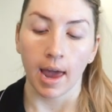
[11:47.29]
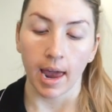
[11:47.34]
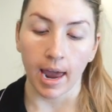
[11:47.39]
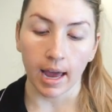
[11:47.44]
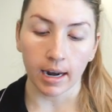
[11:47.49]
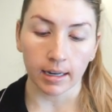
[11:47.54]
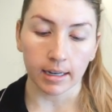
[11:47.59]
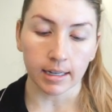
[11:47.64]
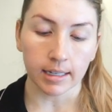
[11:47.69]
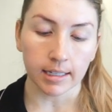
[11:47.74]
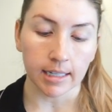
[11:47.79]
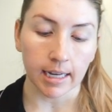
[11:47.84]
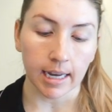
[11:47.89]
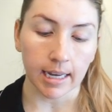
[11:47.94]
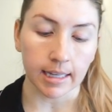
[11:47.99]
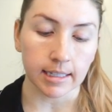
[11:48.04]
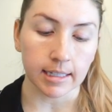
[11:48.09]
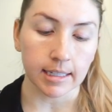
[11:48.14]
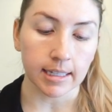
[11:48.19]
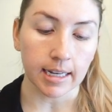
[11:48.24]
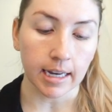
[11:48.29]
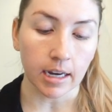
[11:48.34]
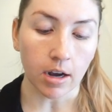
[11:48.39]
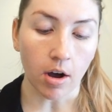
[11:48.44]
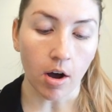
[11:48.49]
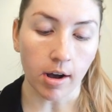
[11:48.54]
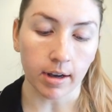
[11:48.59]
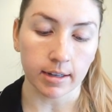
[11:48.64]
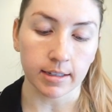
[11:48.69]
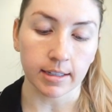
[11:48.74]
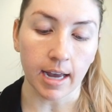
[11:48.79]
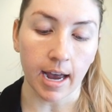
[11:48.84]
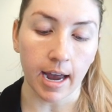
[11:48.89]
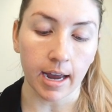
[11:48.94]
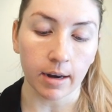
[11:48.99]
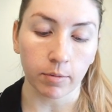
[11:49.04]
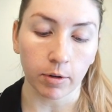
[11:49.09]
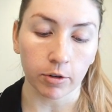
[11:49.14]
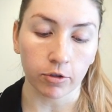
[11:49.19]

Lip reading: and it contains zinc oxide,